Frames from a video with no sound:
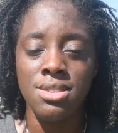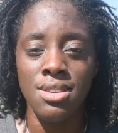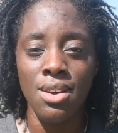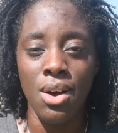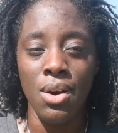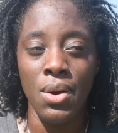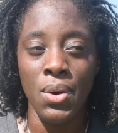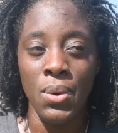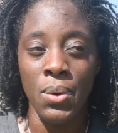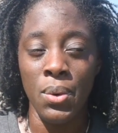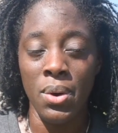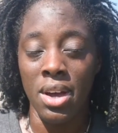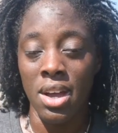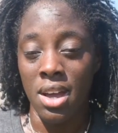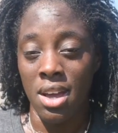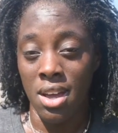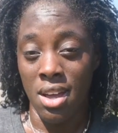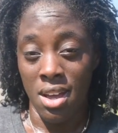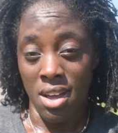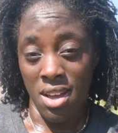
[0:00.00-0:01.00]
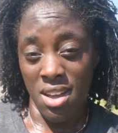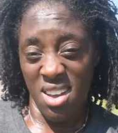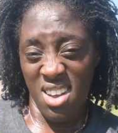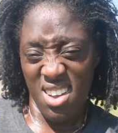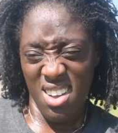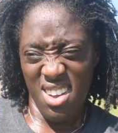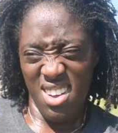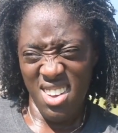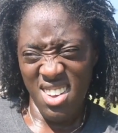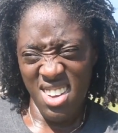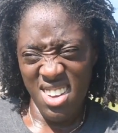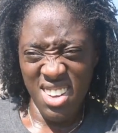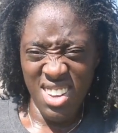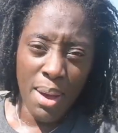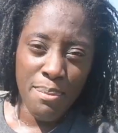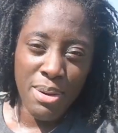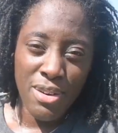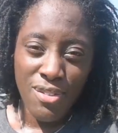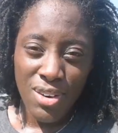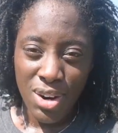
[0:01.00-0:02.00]
so
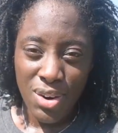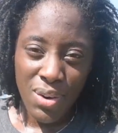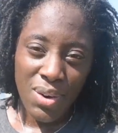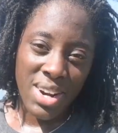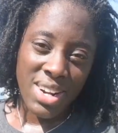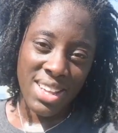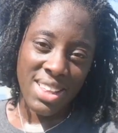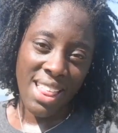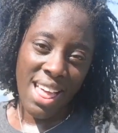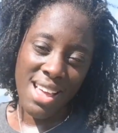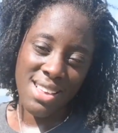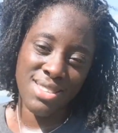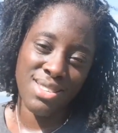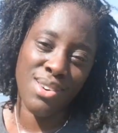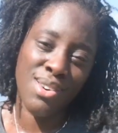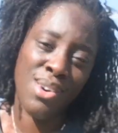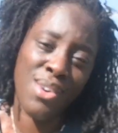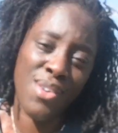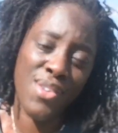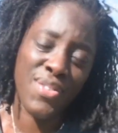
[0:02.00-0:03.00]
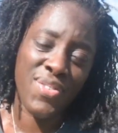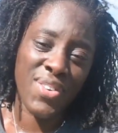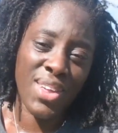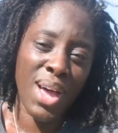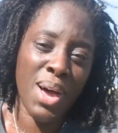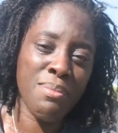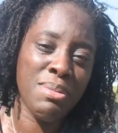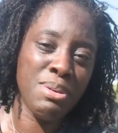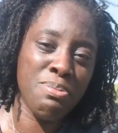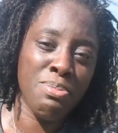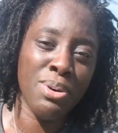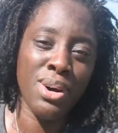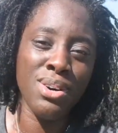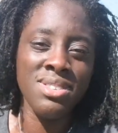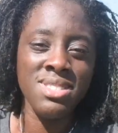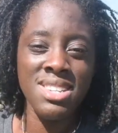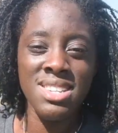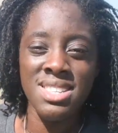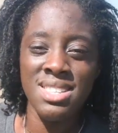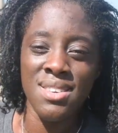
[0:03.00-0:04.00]
I've been recording that, so hopefully I'll be
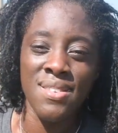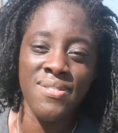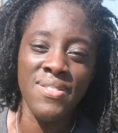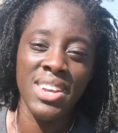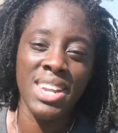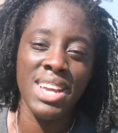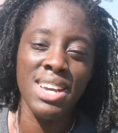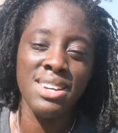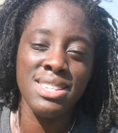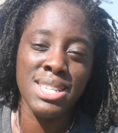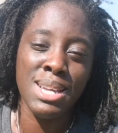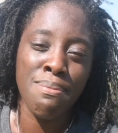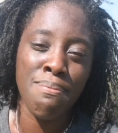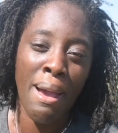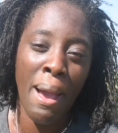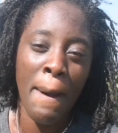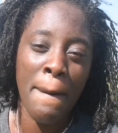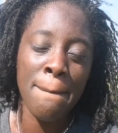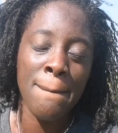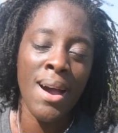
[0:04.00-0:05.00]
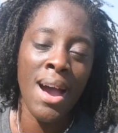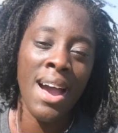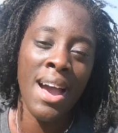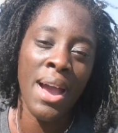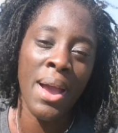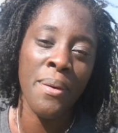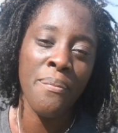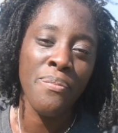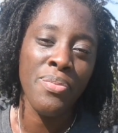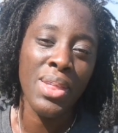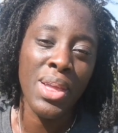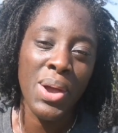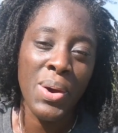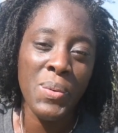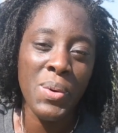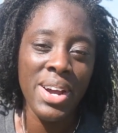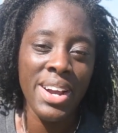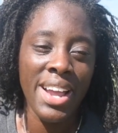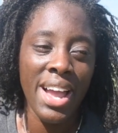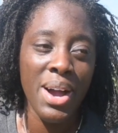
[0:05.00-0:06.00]
posting some videos about my
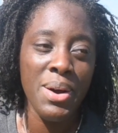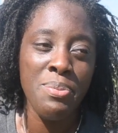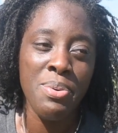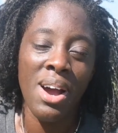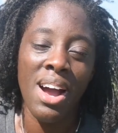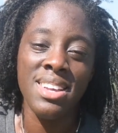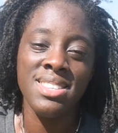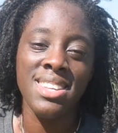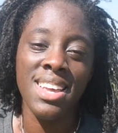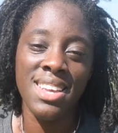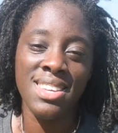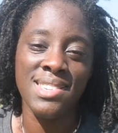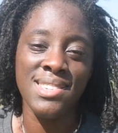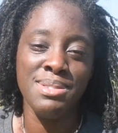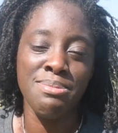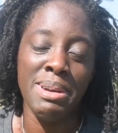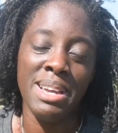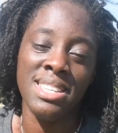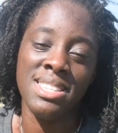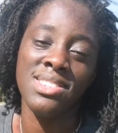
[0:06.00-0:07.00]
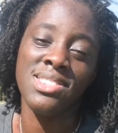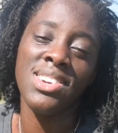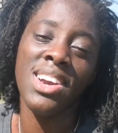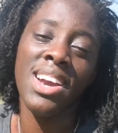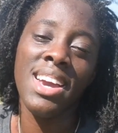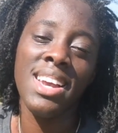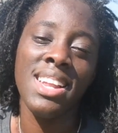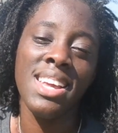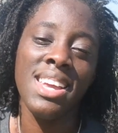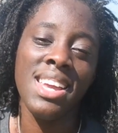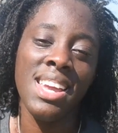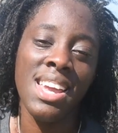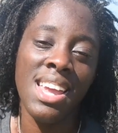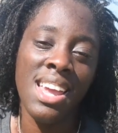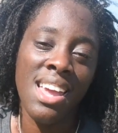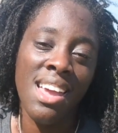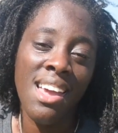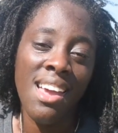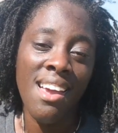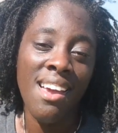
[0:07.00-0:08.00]
workout process for basic training.